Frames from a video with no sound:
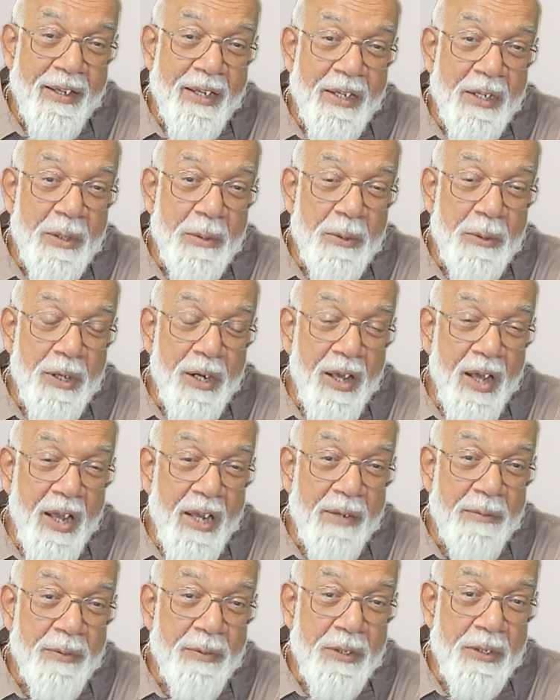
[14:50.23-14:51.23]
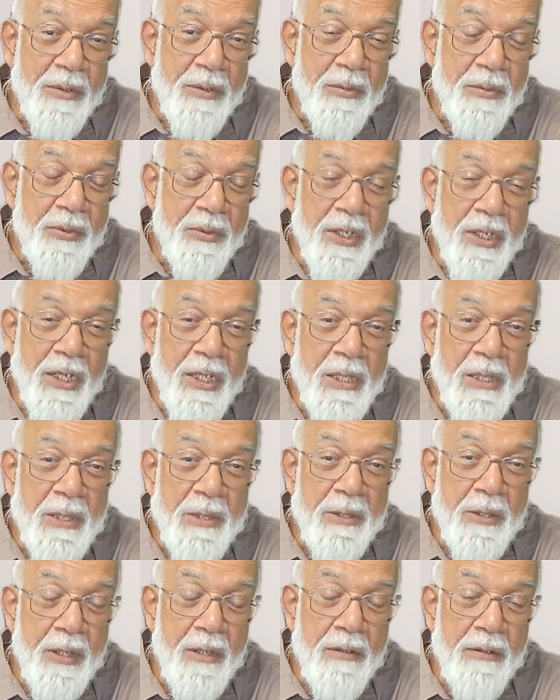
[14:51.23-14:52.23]
in our life at a very
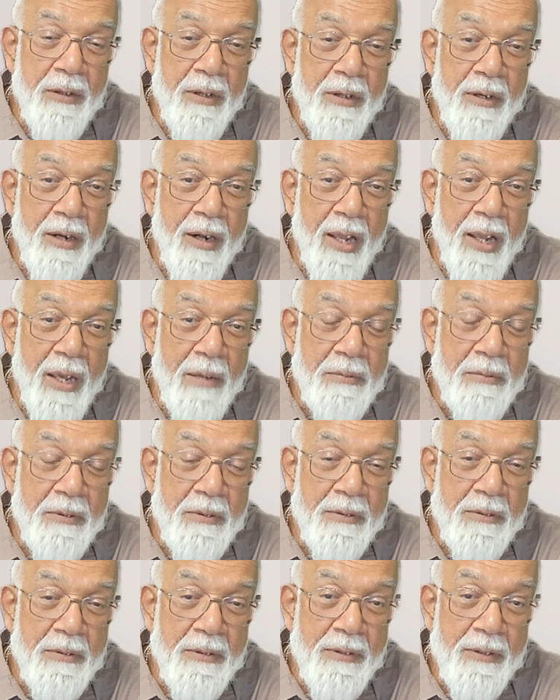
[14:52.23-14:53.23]
subtler level.